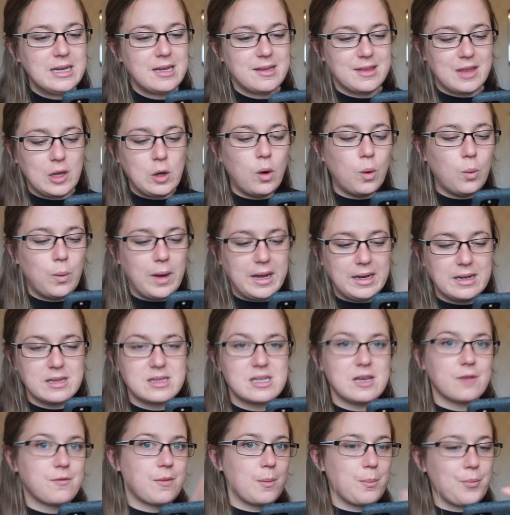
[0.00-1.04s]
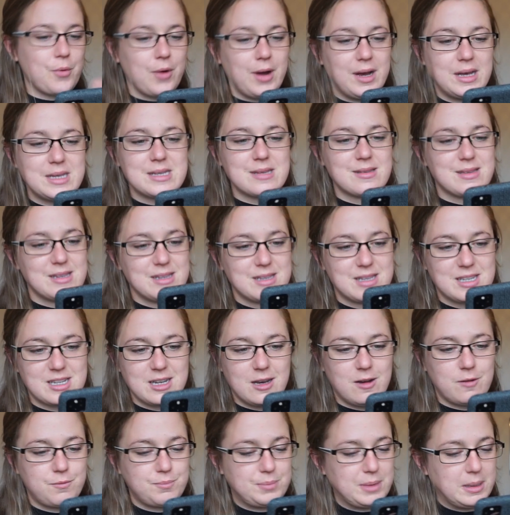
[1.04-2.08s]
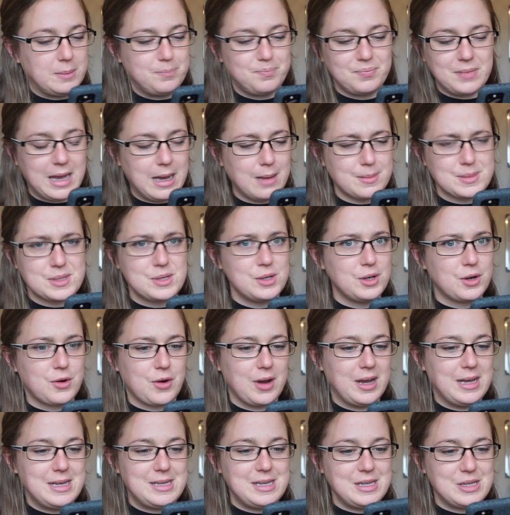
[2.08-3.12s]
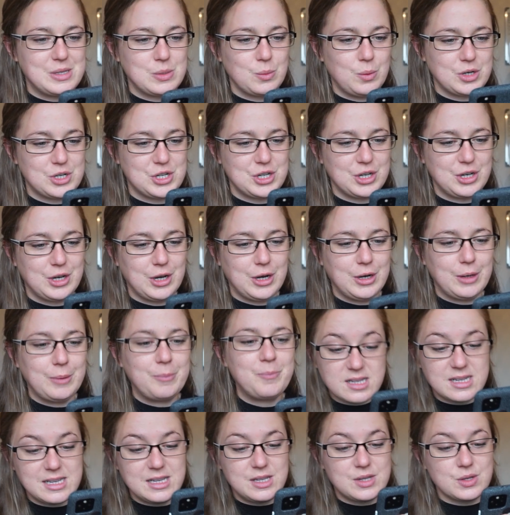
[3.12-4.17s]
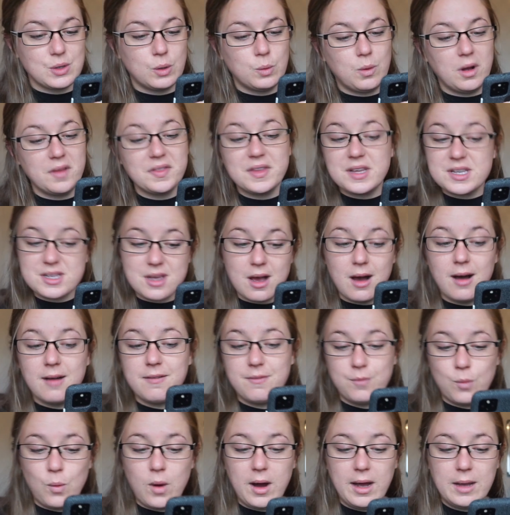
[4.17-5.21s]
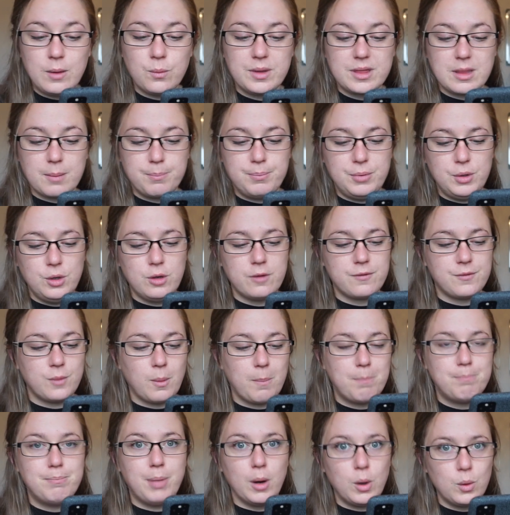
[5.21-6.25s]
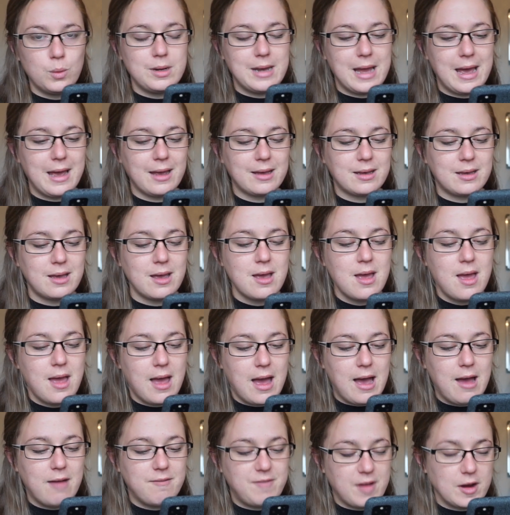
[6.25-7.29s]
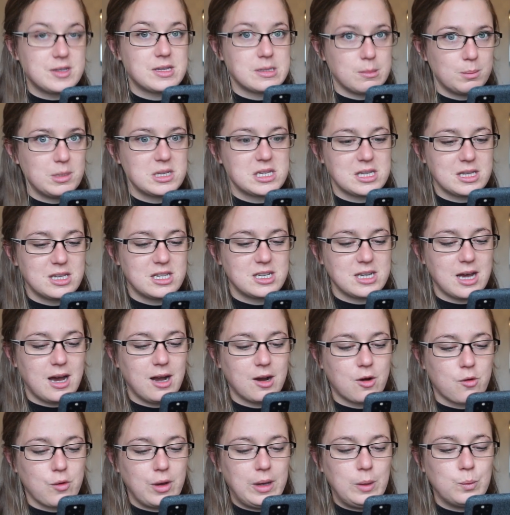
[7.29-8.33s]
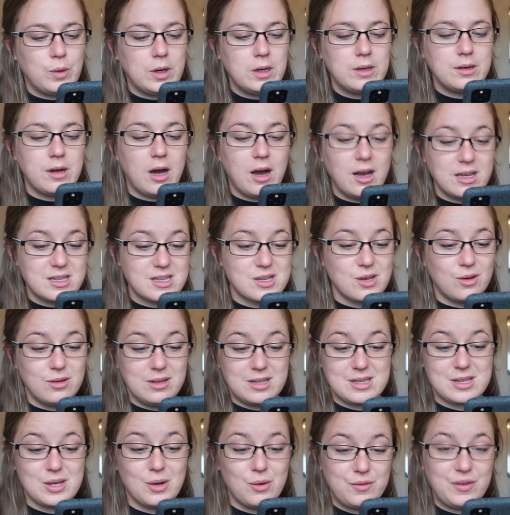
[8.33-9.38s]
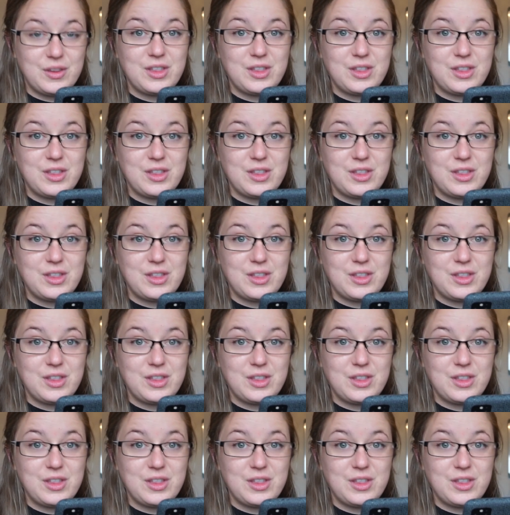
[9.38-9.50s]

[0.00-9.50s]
they all went at different prices and stuff, but absolutely crazy to watch it go. Sea Salt one, this off-white with a beautiful boat neck, very similar to the dark green one. It sold for